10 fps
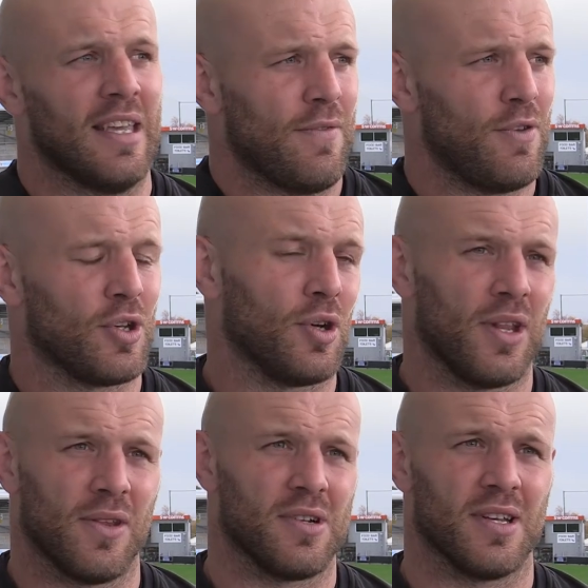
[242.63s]
If you've got it
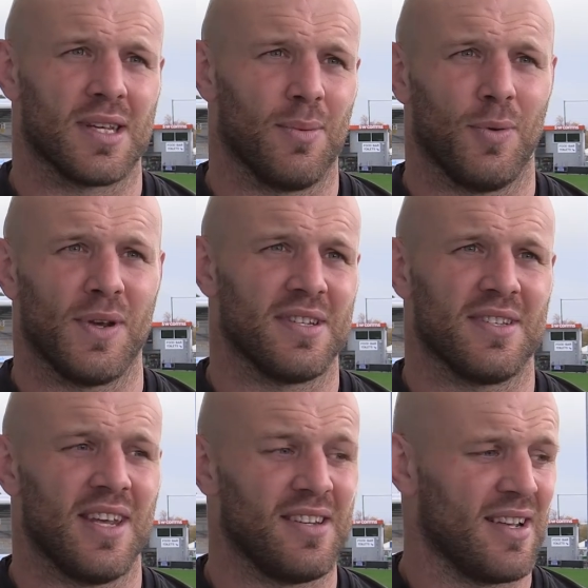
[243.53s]
in those last couple of weeks of
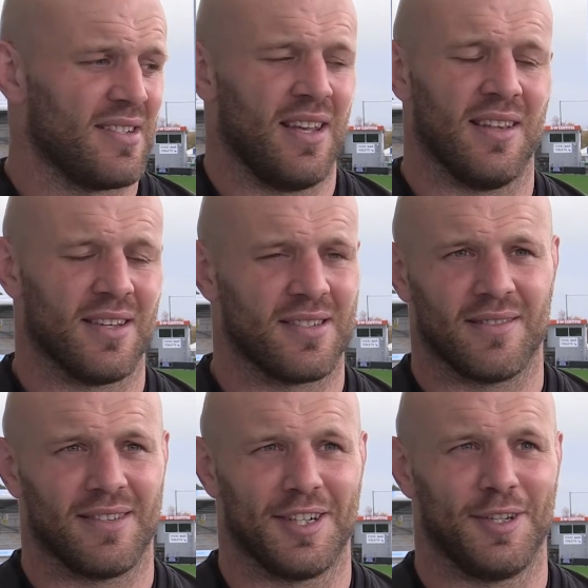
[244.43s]
the season, that's it.
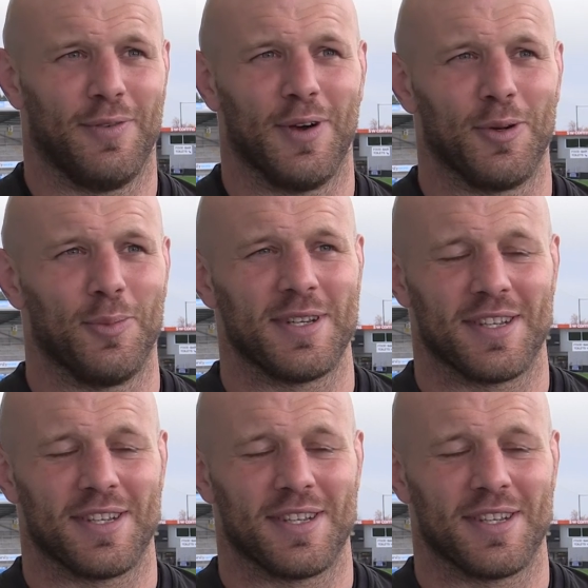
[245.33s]
That's your final miss.